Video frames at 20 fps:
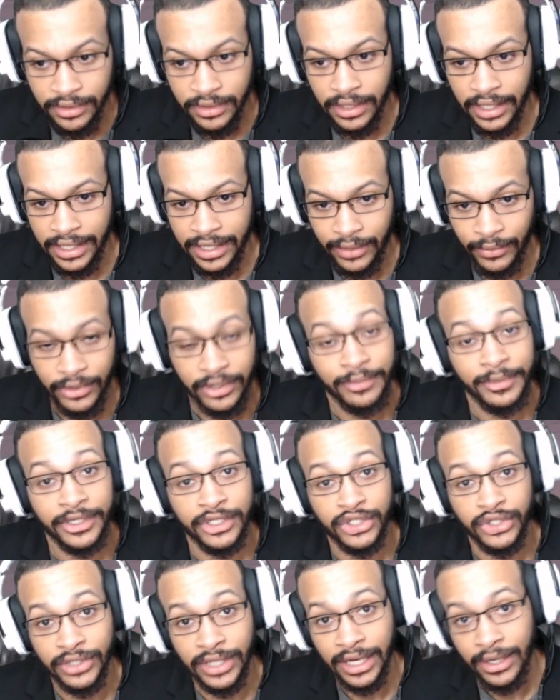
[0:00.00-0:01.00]
And I wanted to make
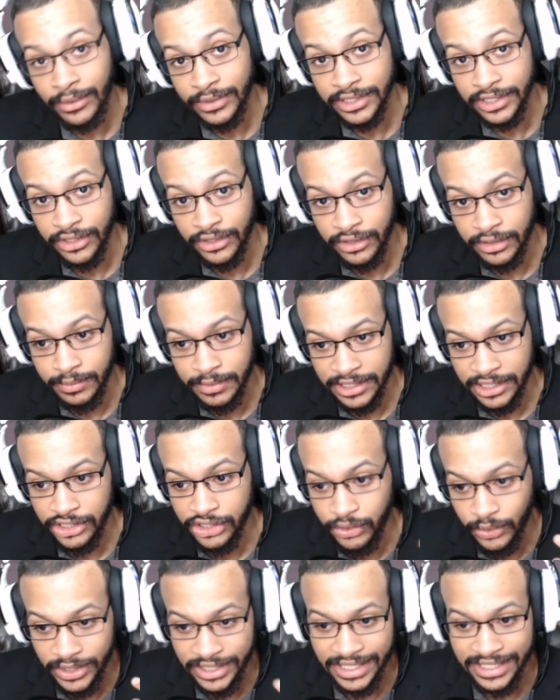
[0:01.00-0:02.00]
sure that I was in a good
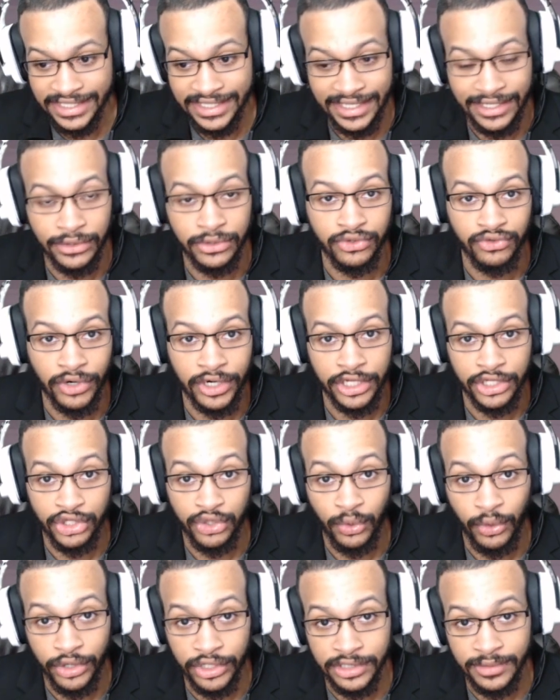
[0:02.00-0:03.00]
position. Once I seen he was running
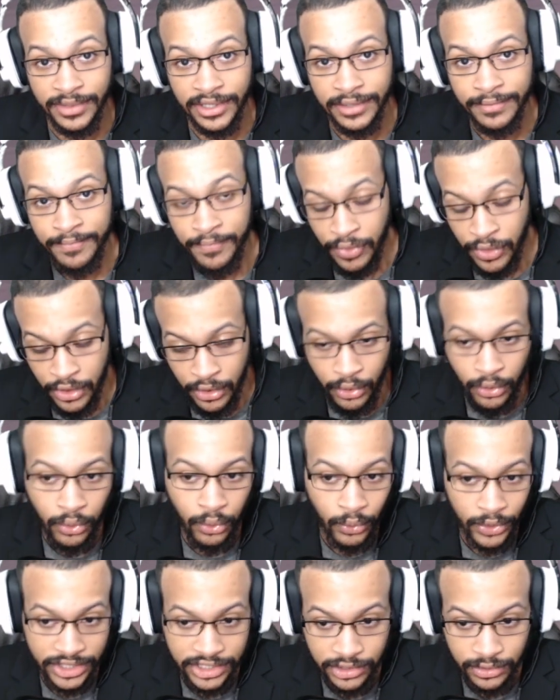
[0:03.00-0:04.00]
towards me,
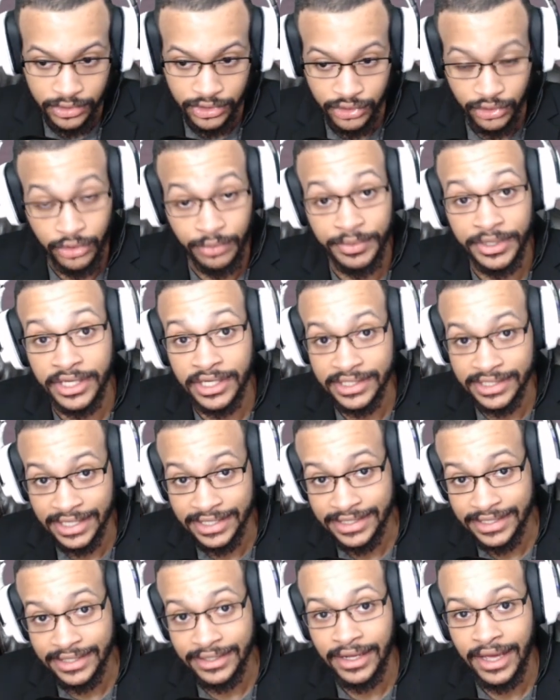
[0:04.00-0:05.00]
which he was doing because I
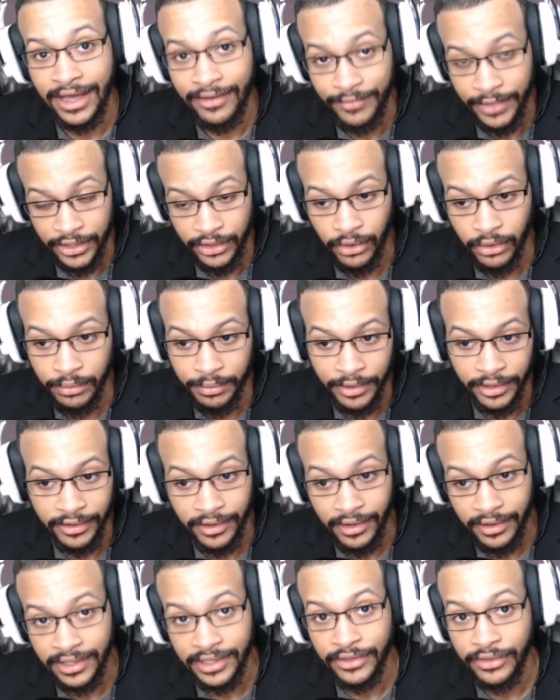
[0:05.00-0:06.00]
did have my coke propeller
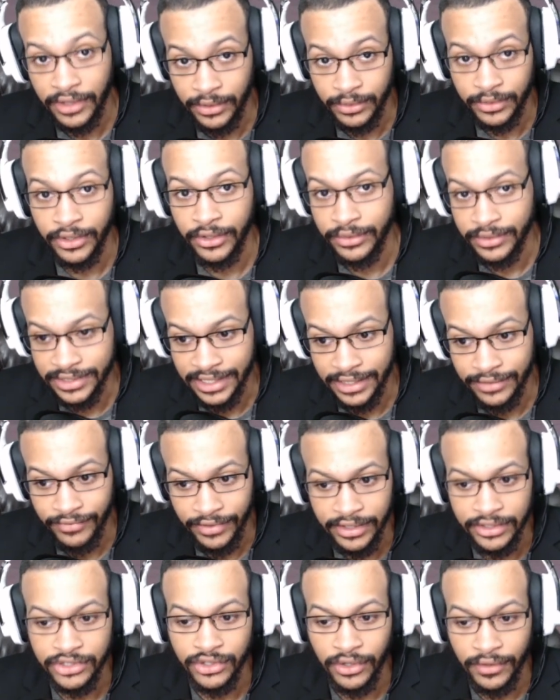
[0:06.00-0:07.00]
out, he you know, he's getting
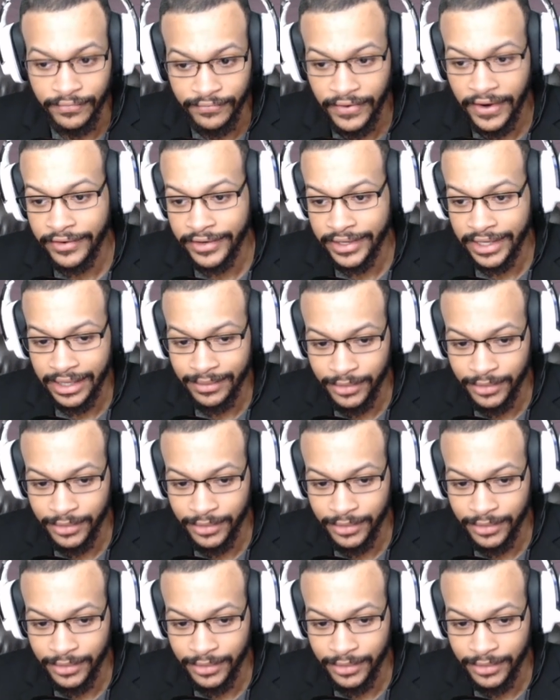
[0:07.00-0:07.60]
ready to start firing at me